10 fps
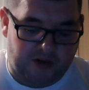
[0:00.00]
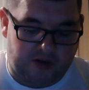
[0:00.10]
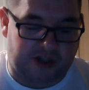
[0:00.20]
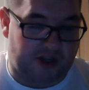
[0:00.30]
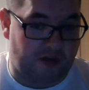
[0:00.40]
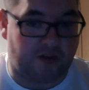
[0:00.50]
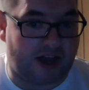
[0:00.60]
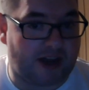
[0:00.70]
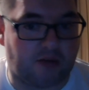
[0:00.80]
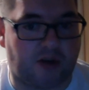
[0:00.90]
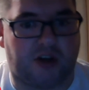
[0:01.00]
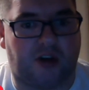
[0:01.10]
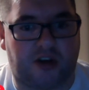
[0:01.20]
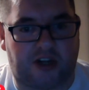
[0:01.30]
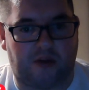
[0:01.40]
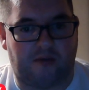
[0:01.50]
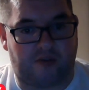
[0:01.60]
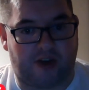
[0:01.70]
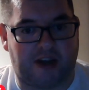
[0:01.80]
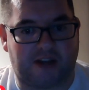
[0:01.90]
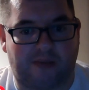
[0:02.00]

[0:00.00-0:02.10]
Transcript: Because I don't think anyone can argue, in fairness,